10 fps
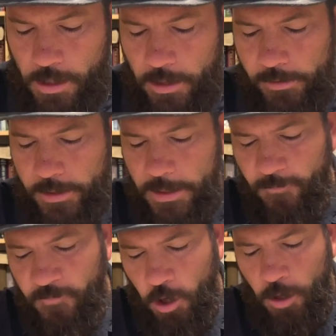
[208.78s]
Let them
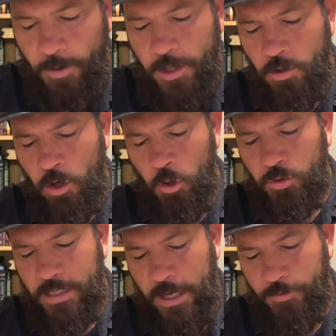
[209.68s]
fall by their own
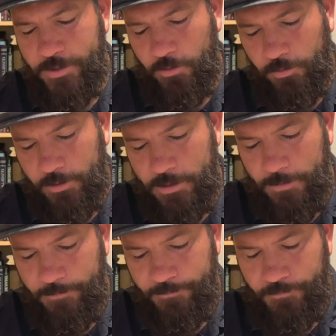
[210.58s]
counsels."
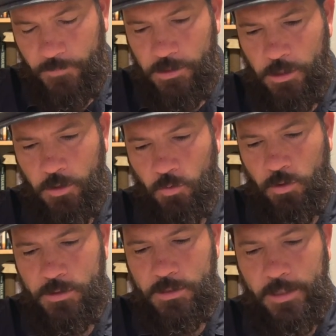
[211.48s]
In other
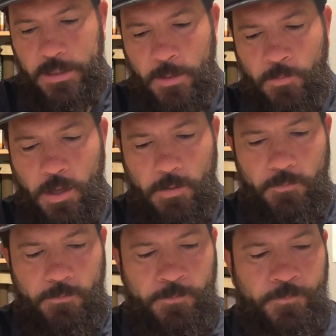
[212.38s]
words, let them
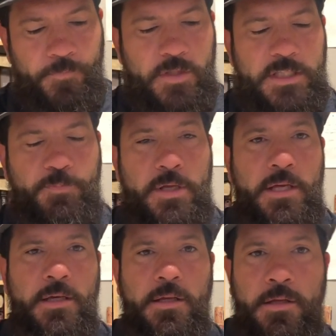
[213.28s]

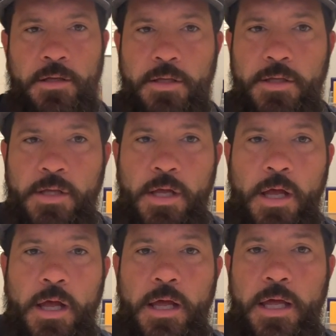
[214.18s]
speak
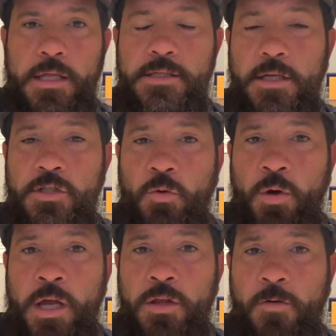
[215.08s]
in such a
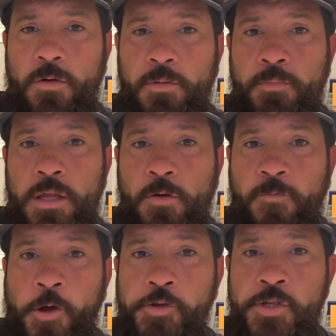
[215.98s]
way may their
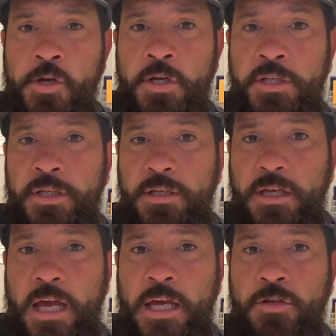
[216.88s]
falsehood
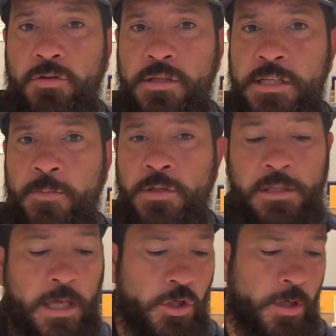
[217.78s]
and their deception
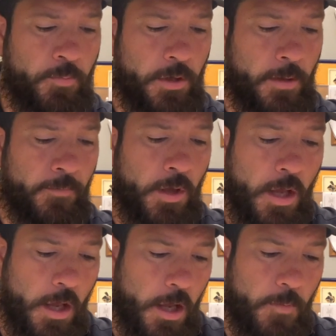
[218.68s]
catch up with them.
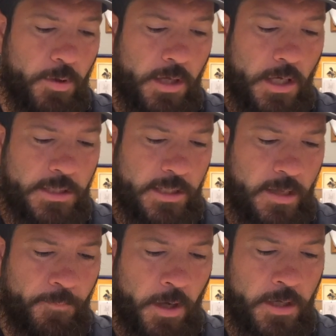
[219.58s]
"Because of the
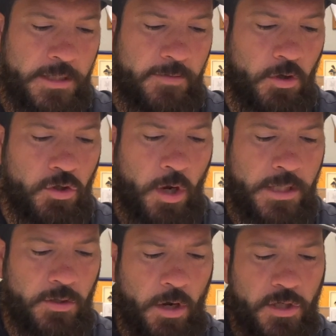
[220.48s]
abundance of their
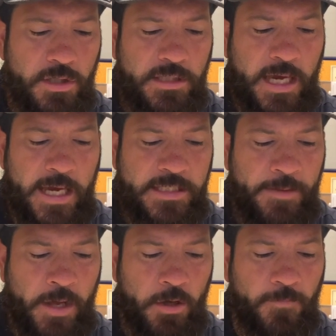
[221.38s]
transgressions, cast
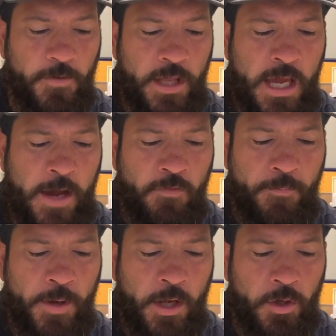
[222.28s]
them out, for they have
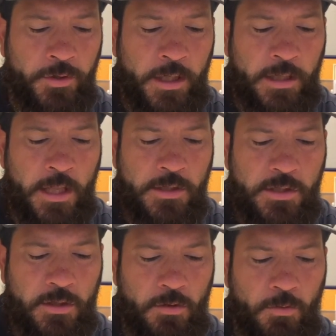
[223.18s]
rebelled against
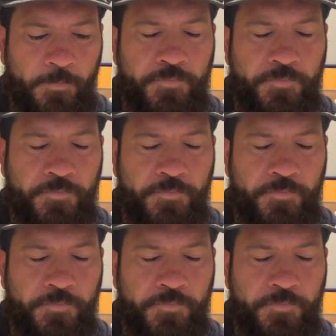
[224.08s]
you."